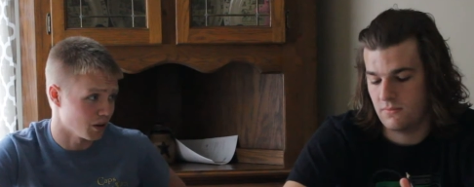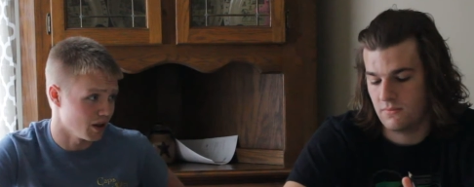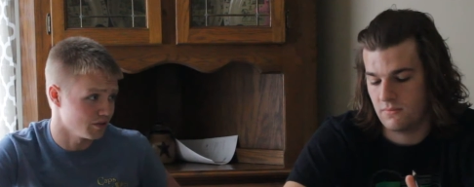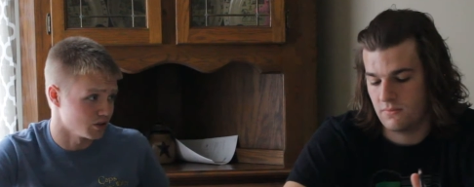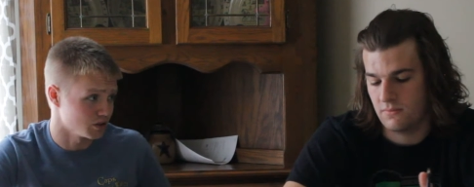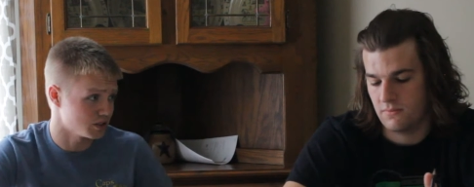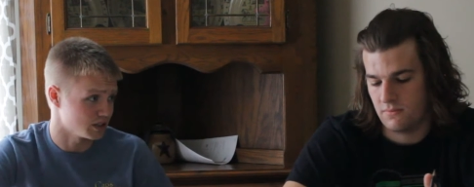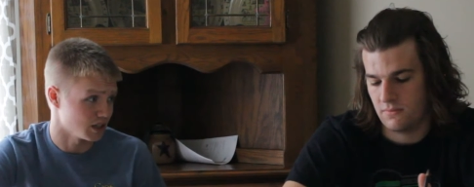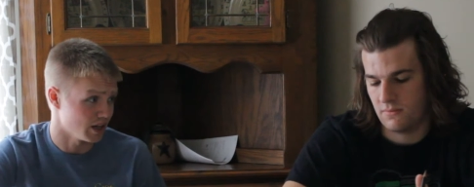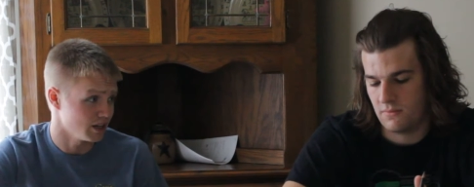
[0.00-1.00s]
Speaker 1: eleven or
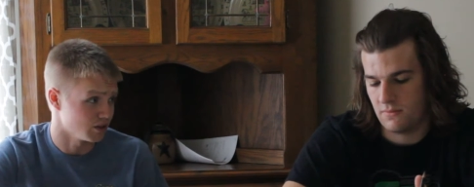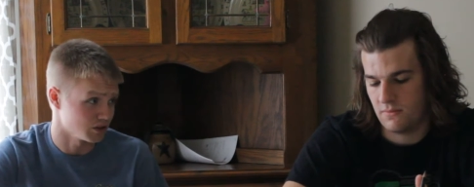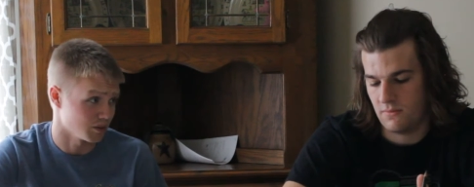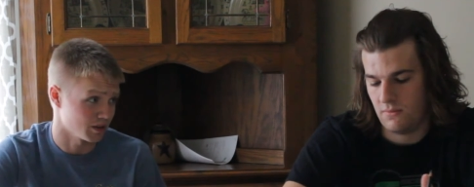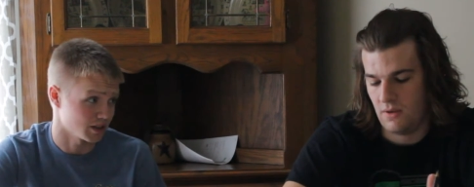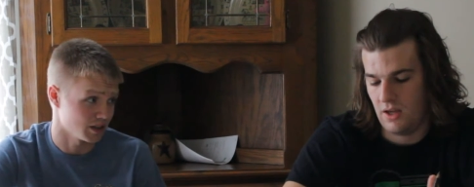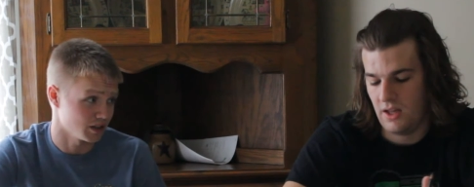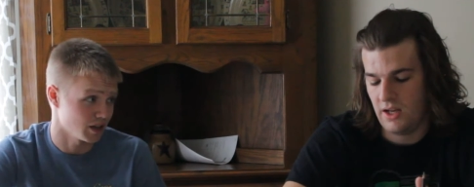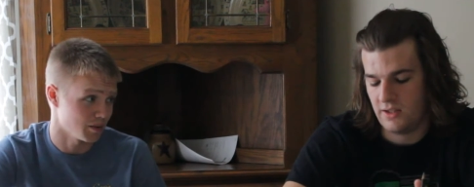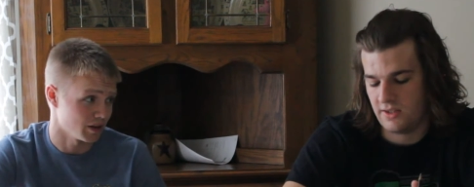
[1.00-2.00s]
eight or something
Speaker 2: like that. Yeah, they
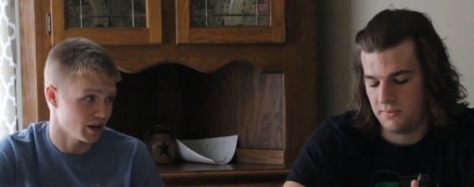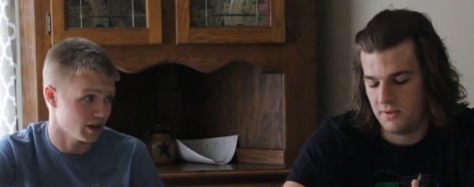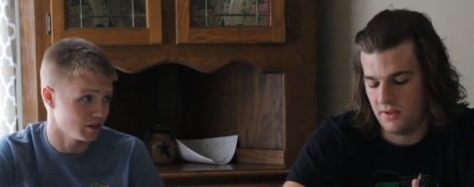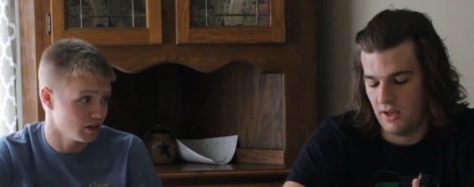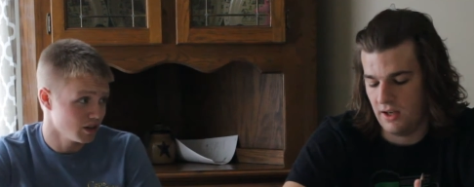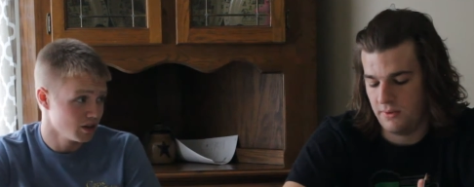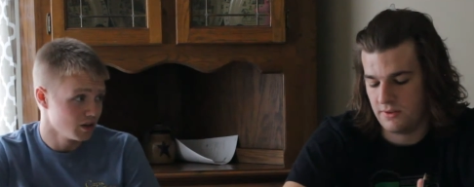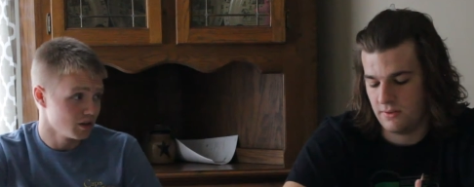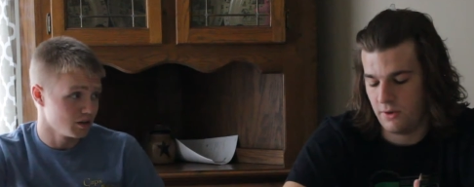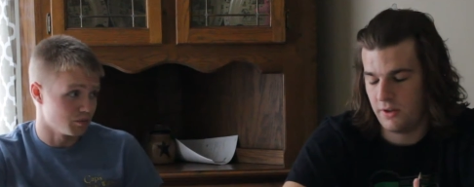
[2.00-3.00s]
had something. They had yeah, it was,
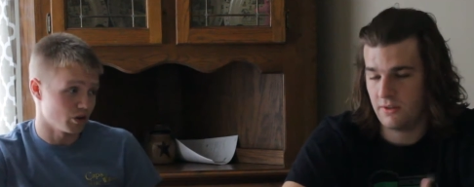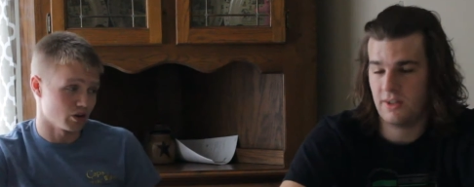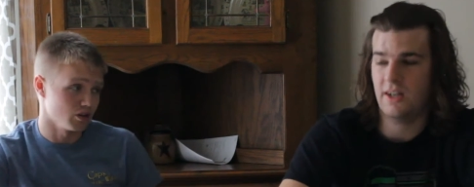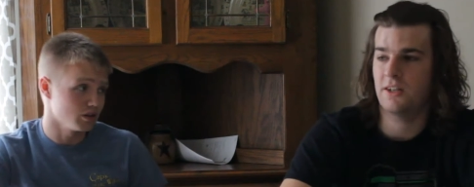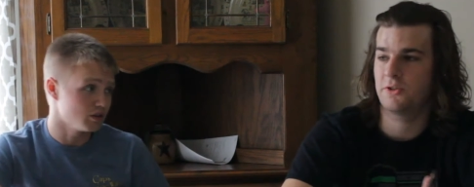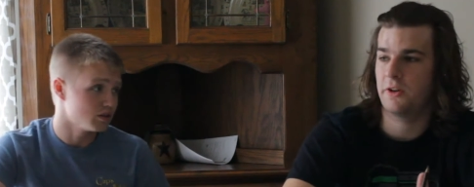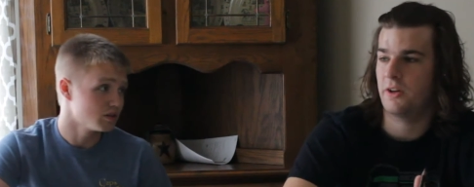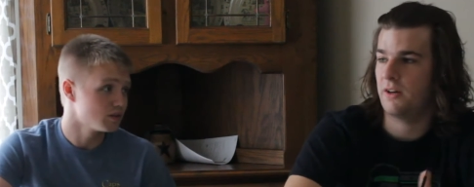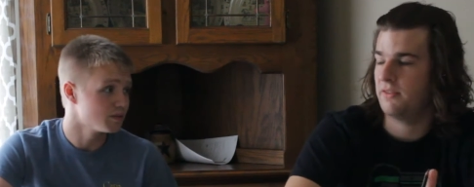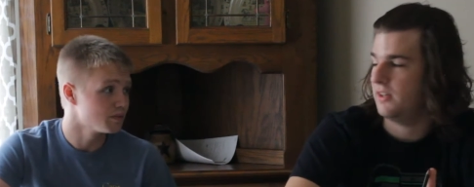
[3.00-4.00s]
well, they kind of trailed
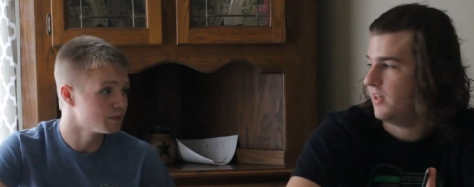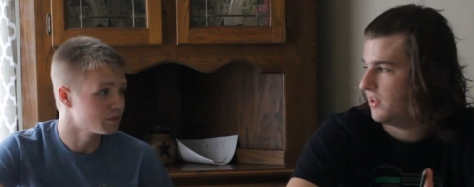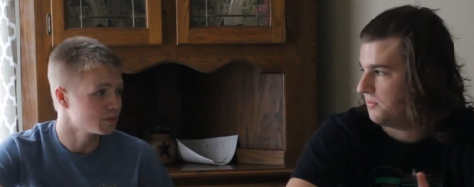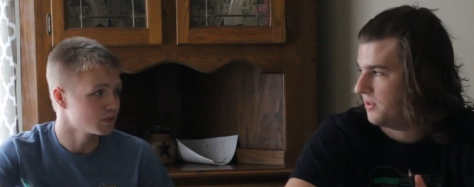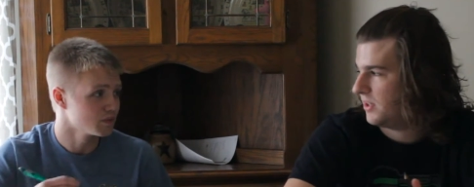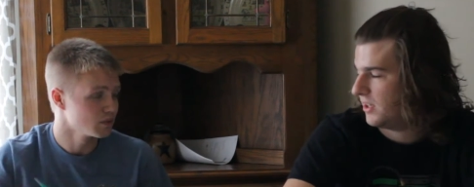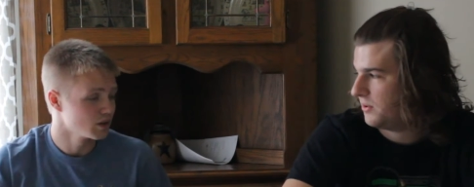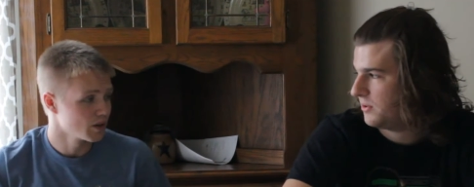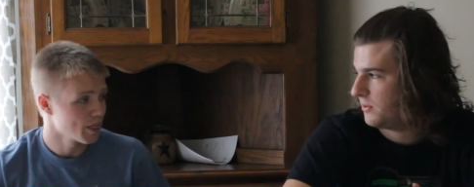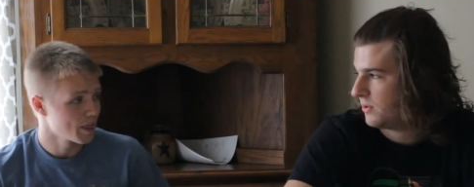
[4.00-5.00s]
off at the
Speaker 1: end, but yeah, they were
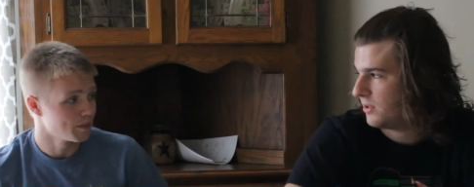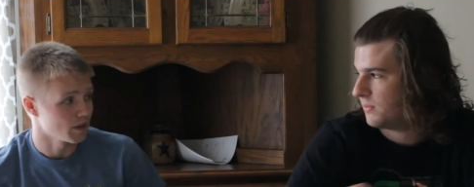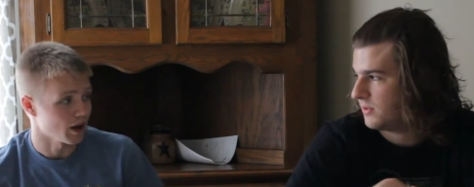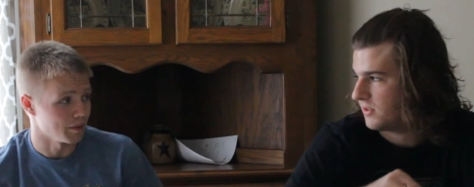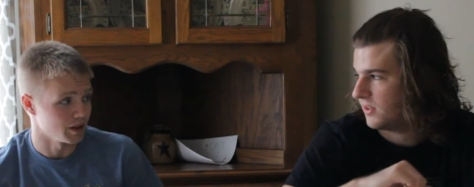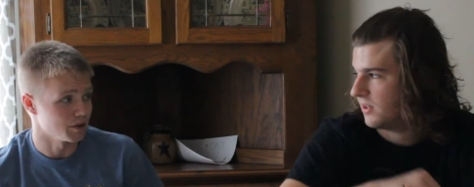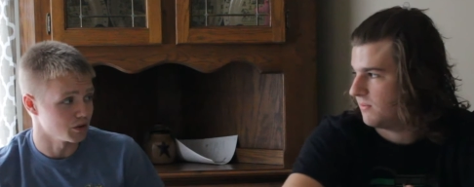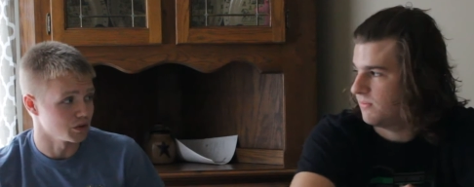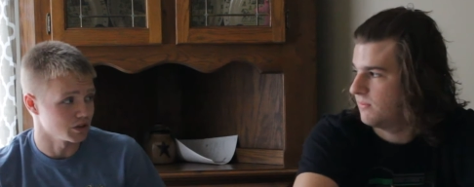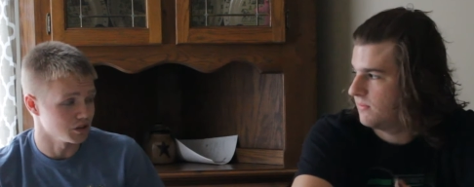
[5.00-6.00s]
doing good. Most I mean, they were
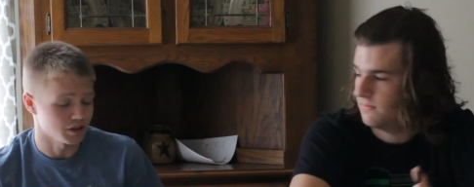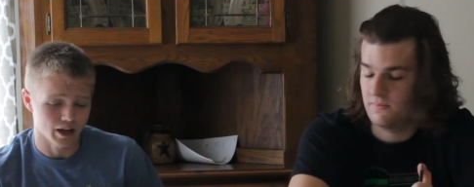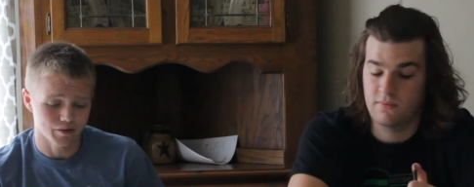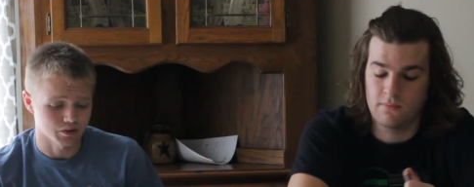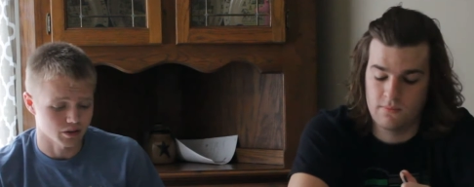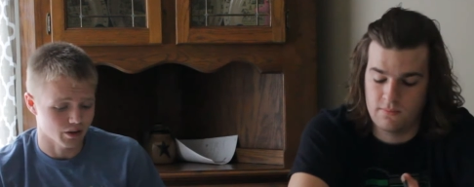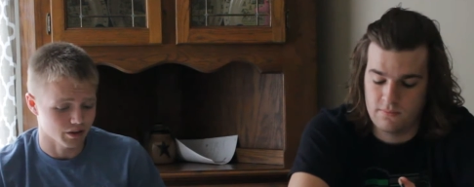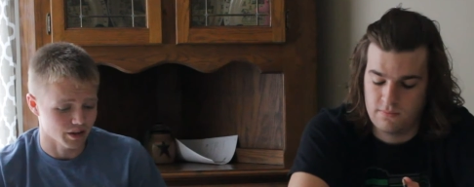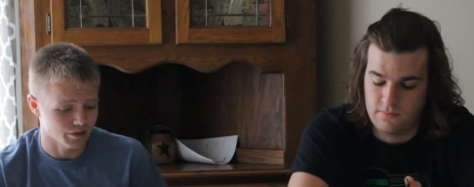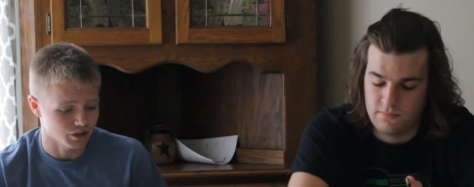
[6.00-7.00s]
doing good. They have a, I think they
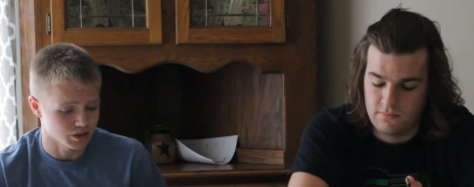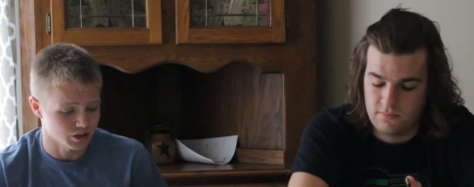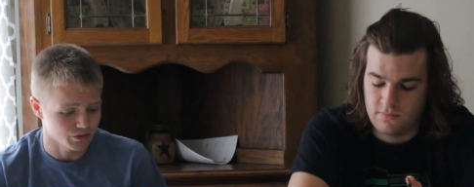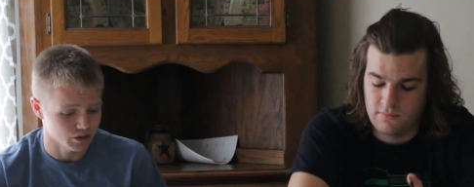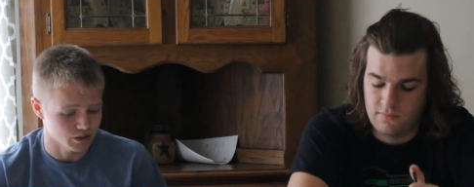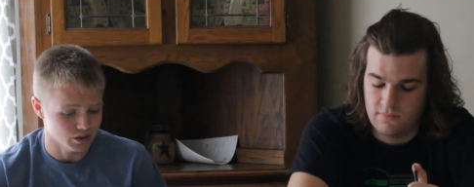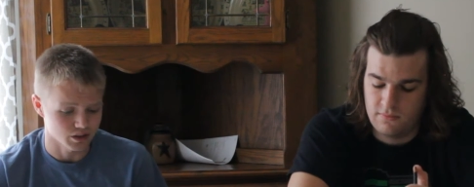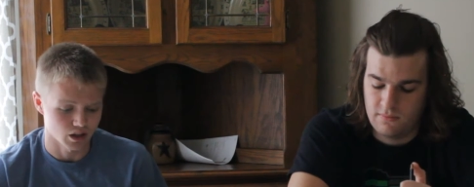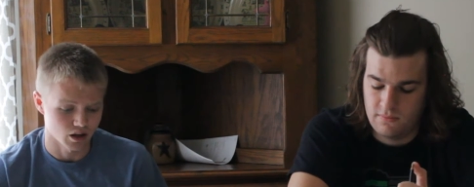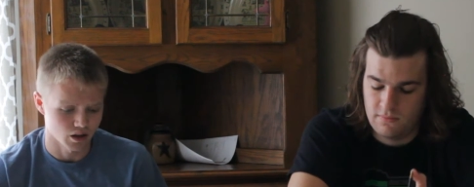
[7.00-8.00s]
have a good defense.
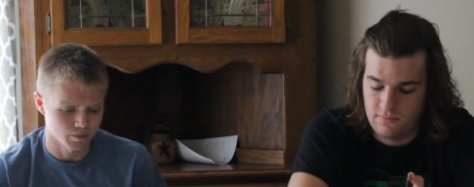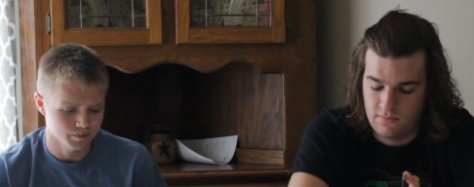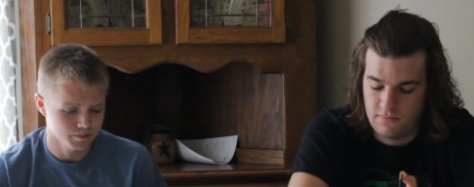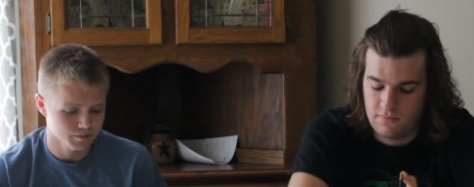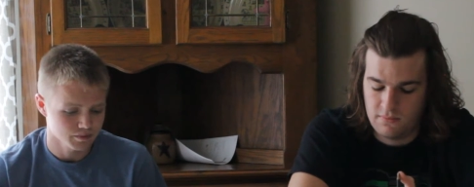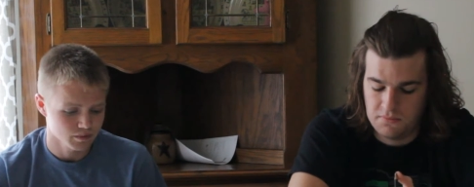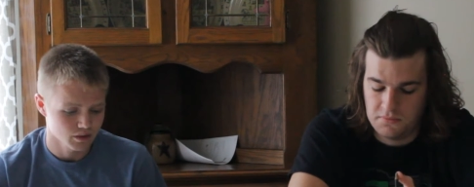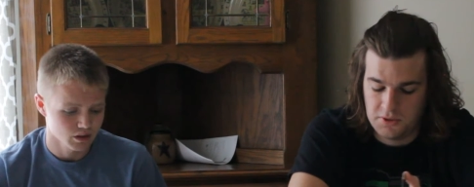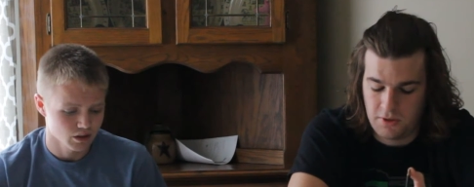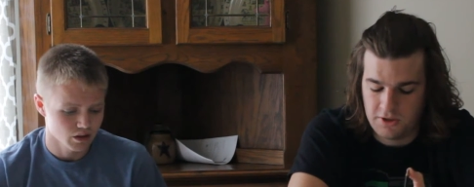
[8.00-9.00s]
Uh,
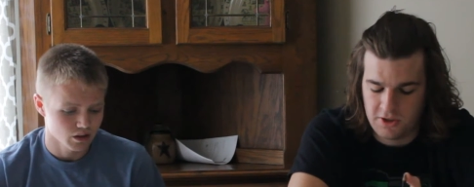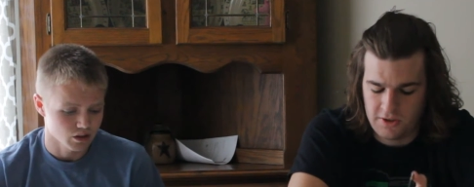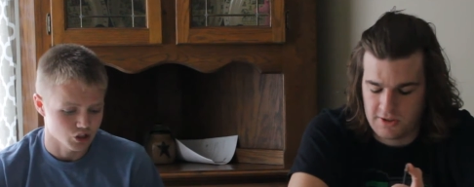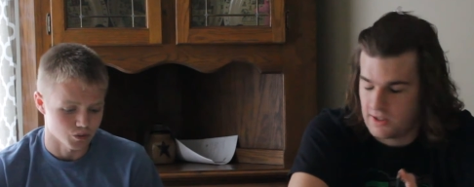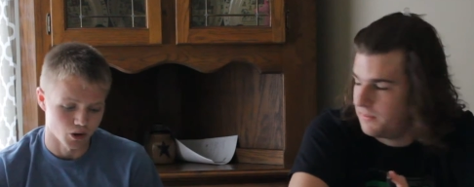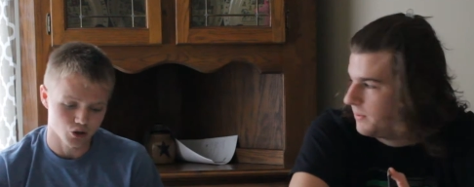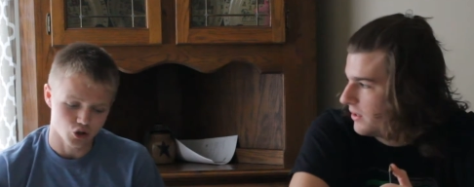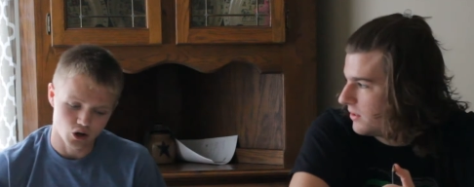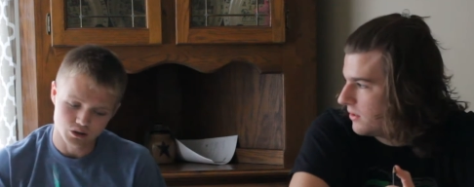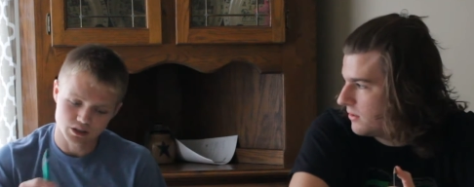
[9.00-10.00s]
Speaker 2: Jamal Charles is Jamal coming Charles back.